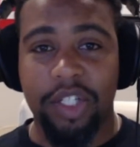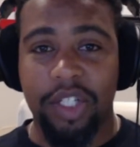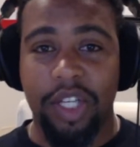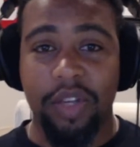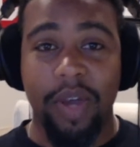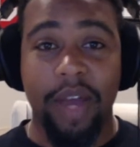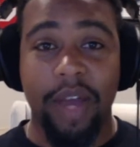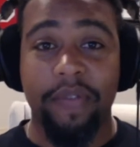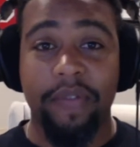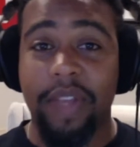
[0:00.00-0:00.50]
that you
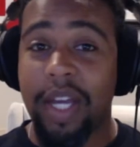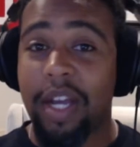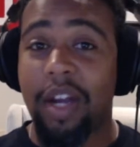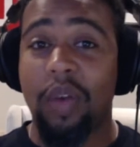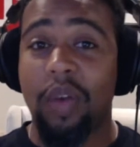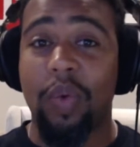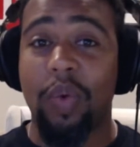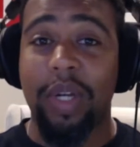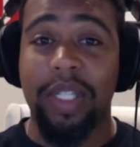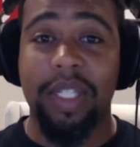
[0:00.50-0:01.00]
have there,
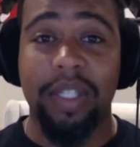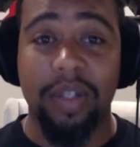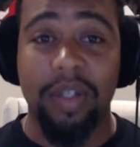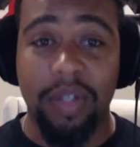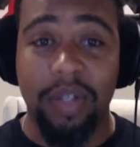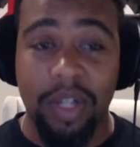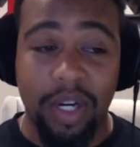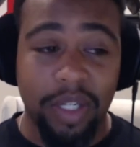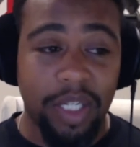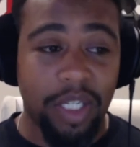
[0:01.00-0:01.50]
what
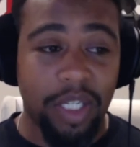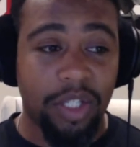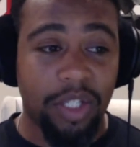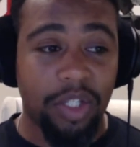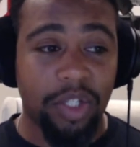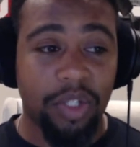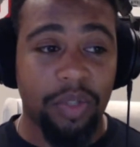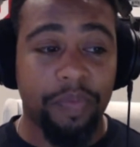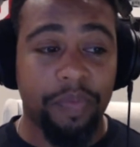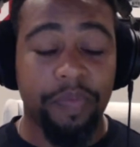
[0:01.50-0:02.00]
Sildar teaches
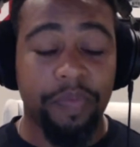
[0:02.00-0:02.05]
you.